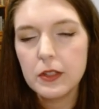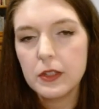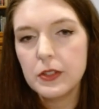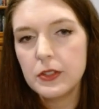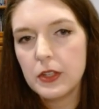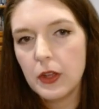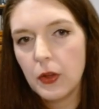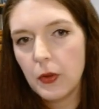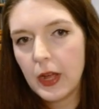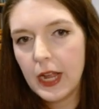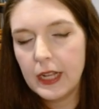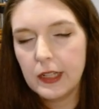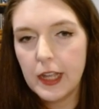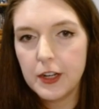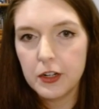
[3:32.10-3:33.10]
So
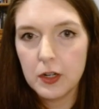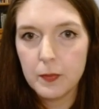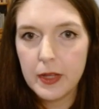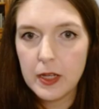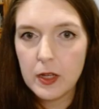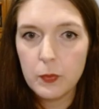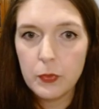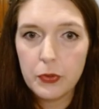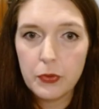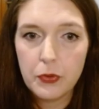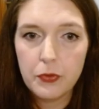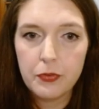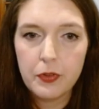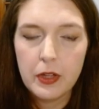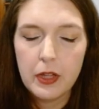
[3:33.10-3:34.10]
I let her make a
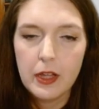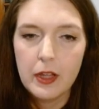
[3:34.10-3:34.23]
move.